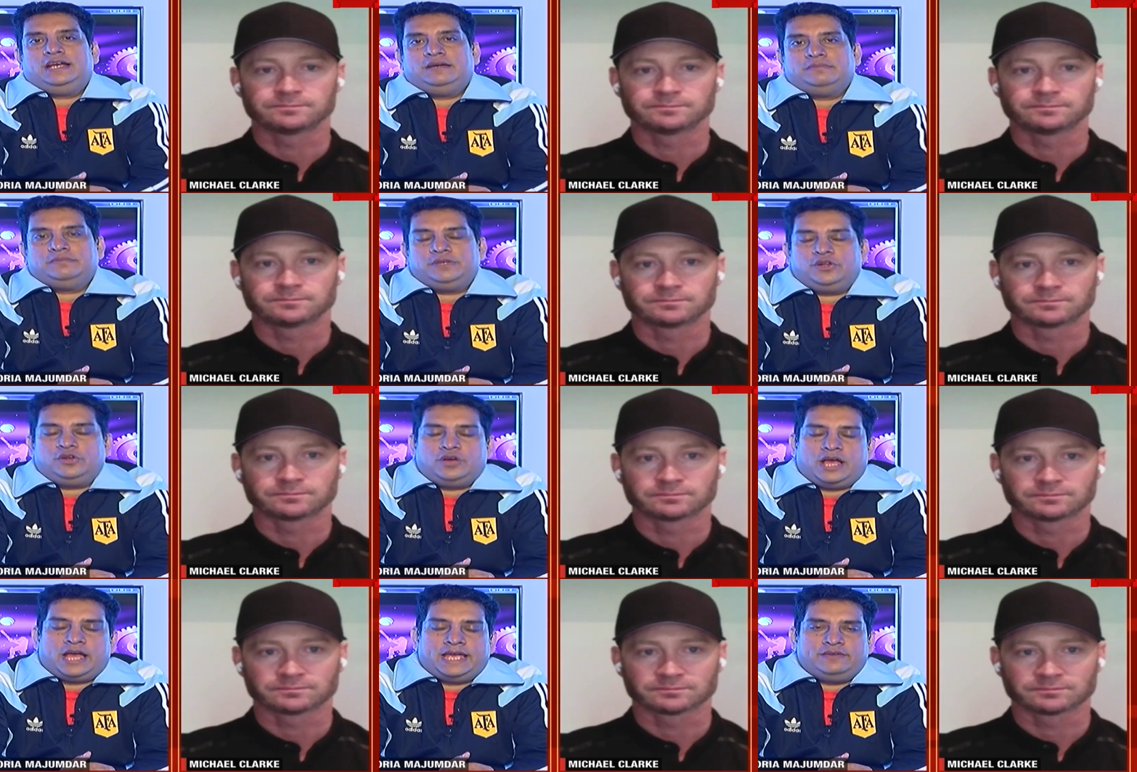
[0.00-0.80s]

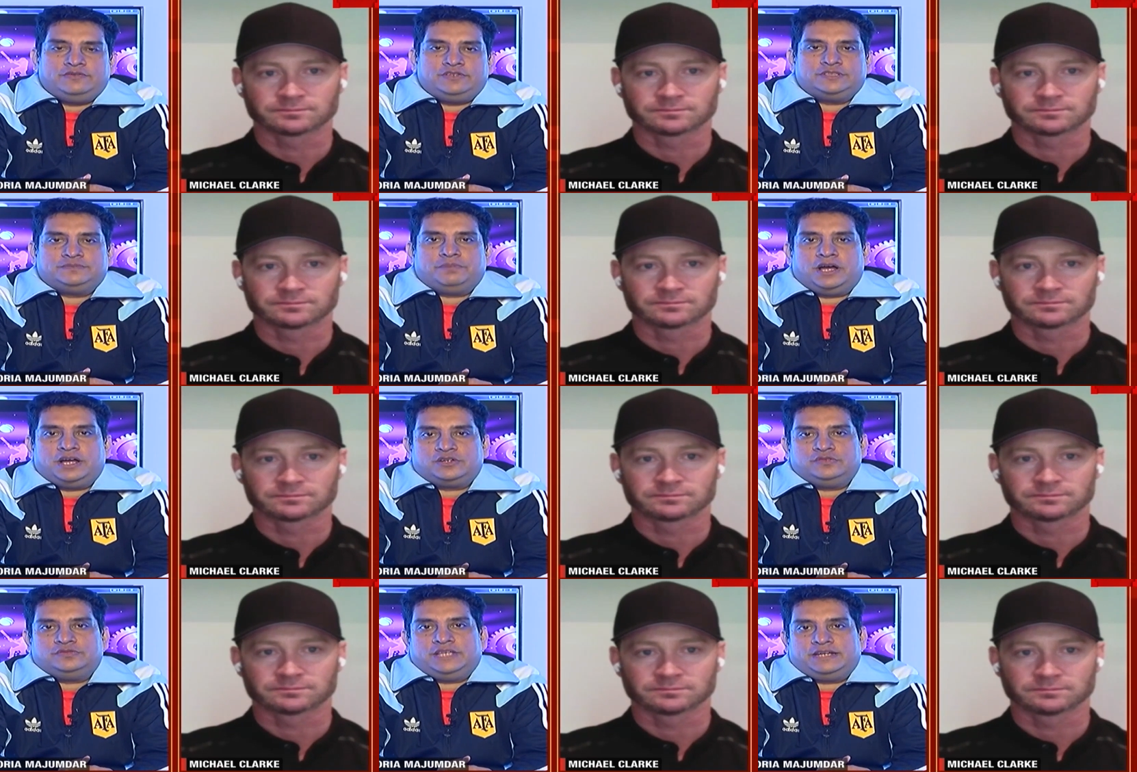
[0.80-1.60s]
Speaker 1: I was
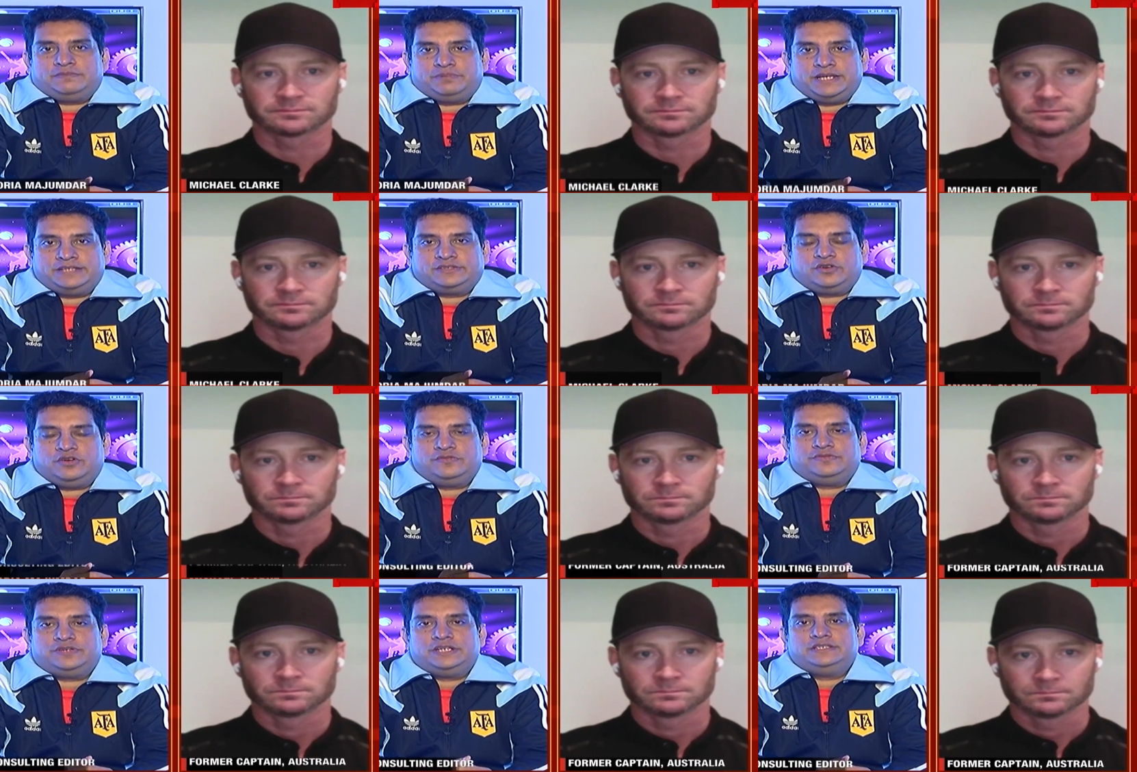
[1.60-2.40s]
part of that press
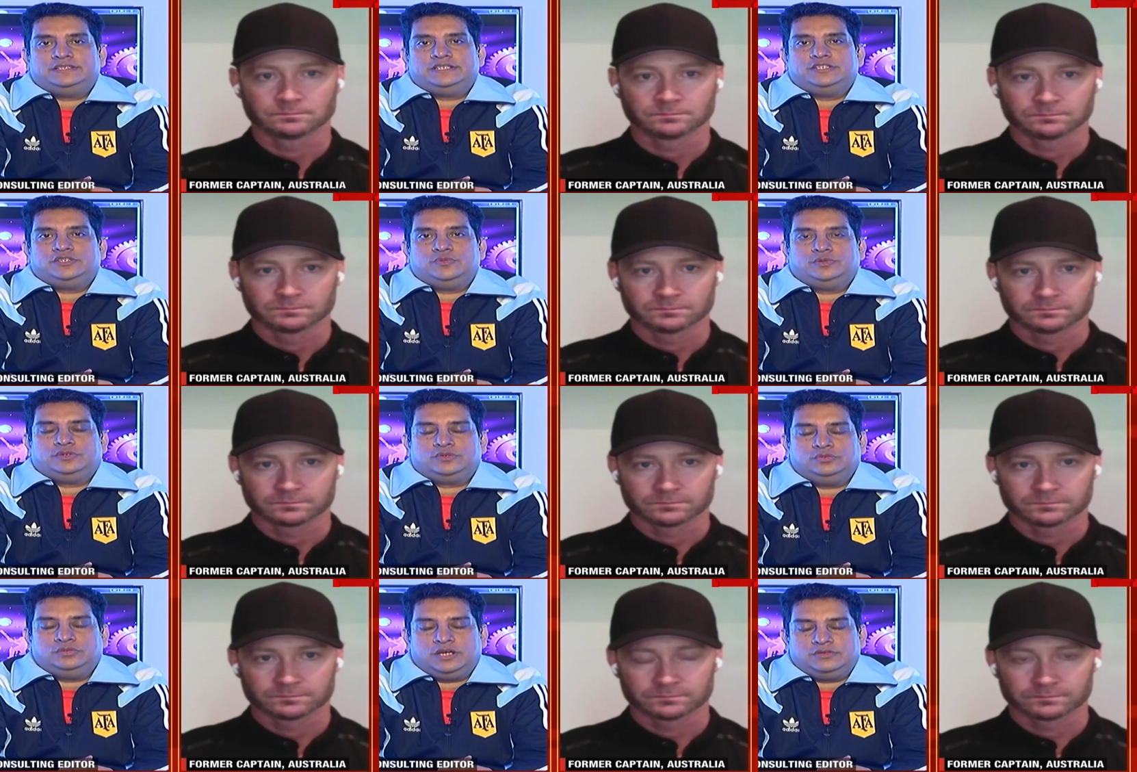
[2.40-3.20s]
conference in
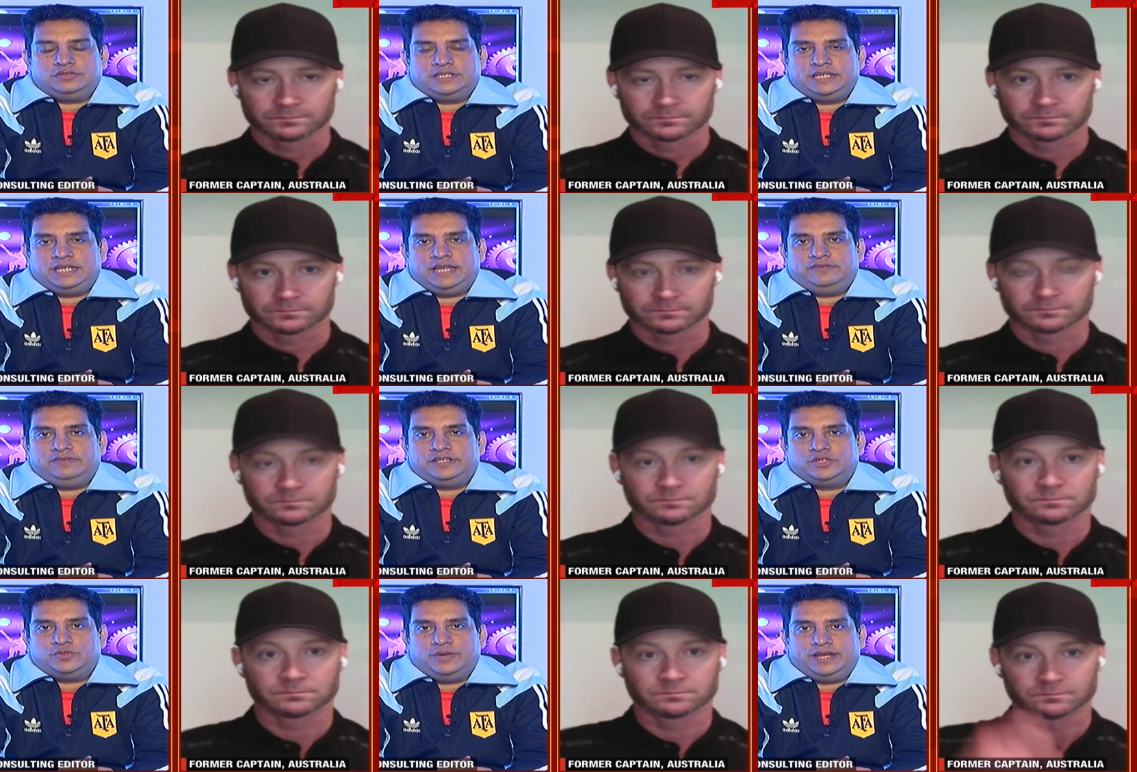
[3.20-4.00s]

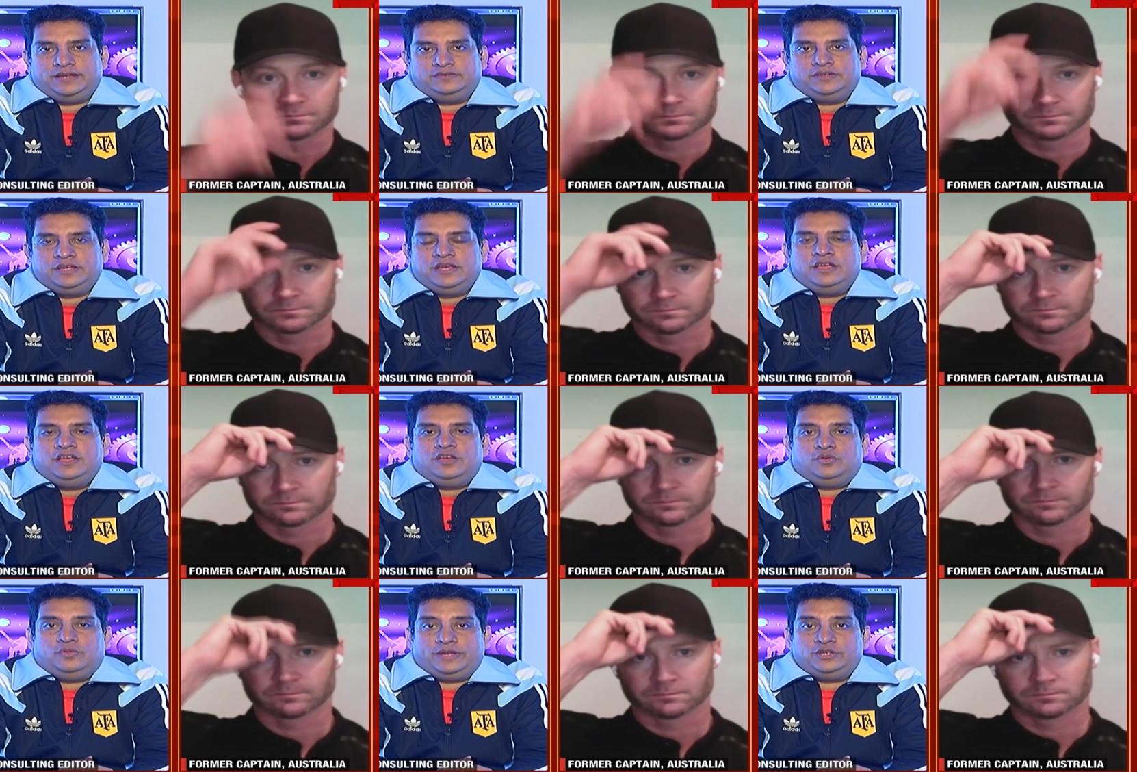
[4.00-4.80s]
2011-12
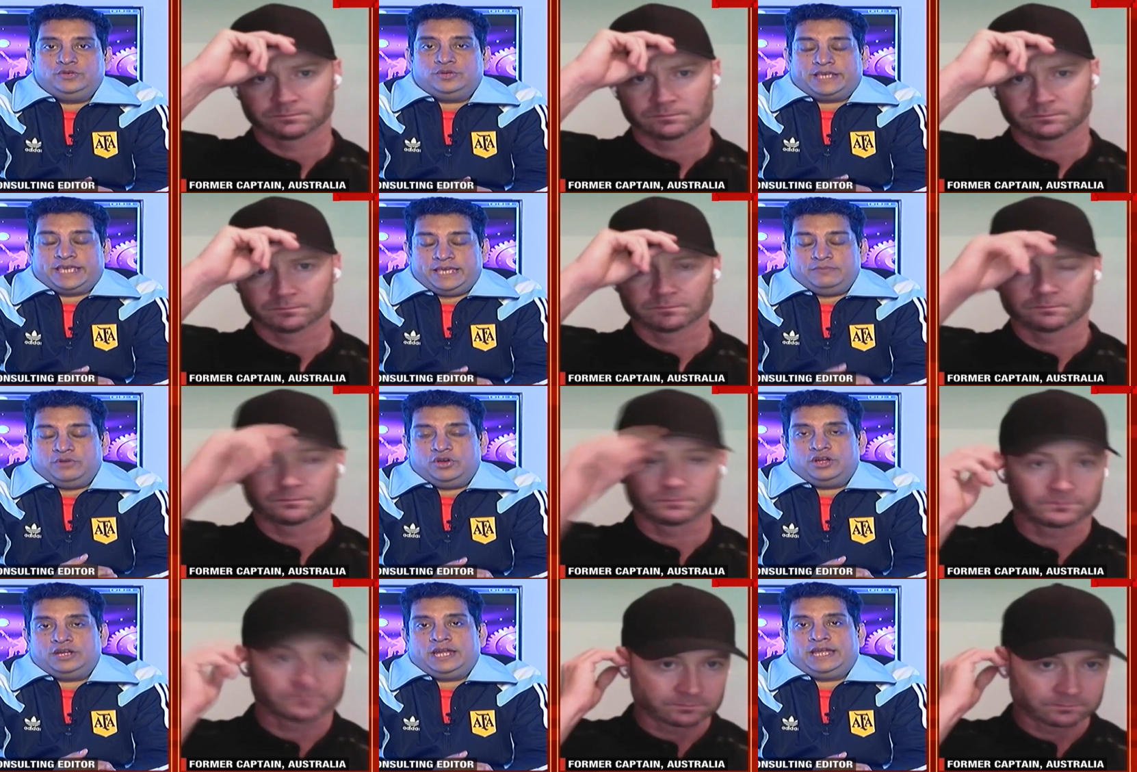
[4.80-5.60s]
when you came
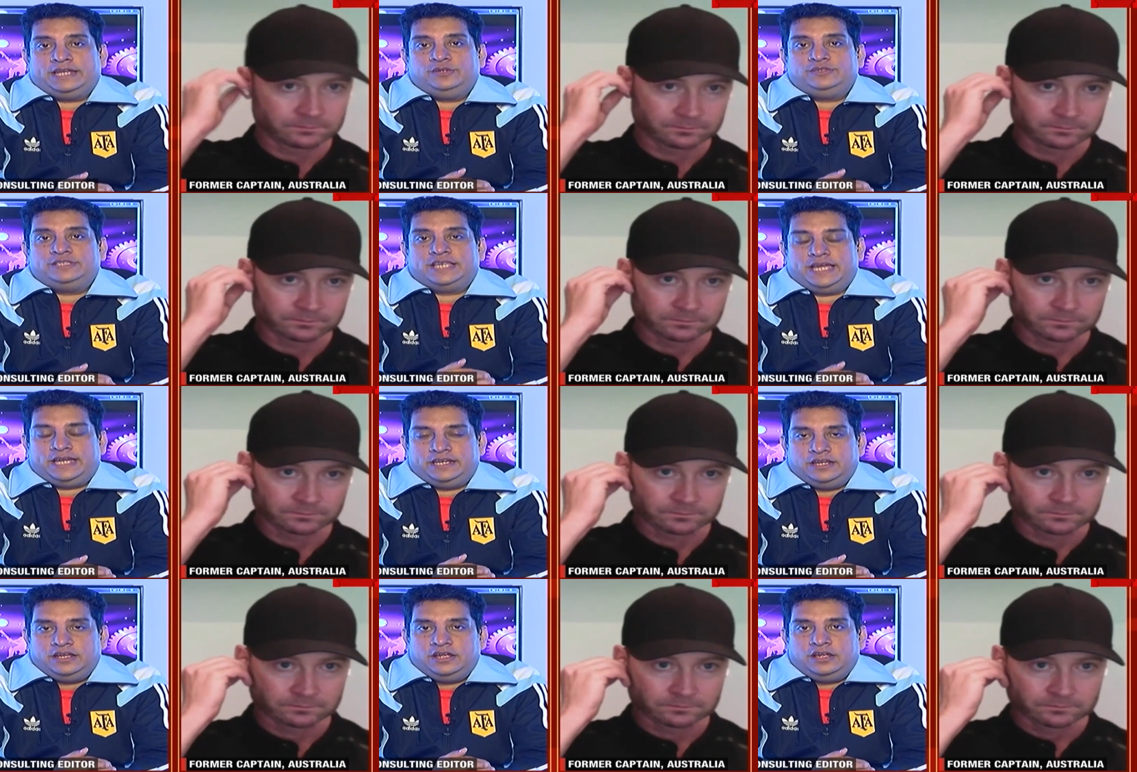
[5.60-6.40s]
on and you
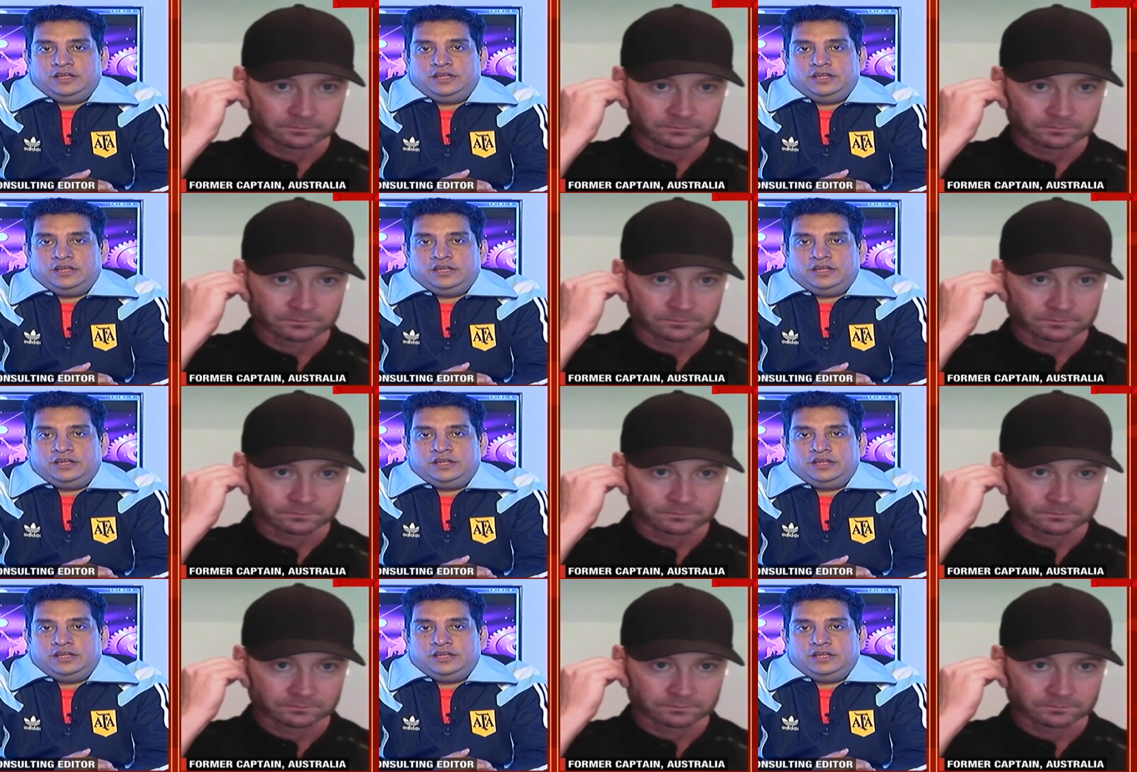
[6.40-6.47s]
said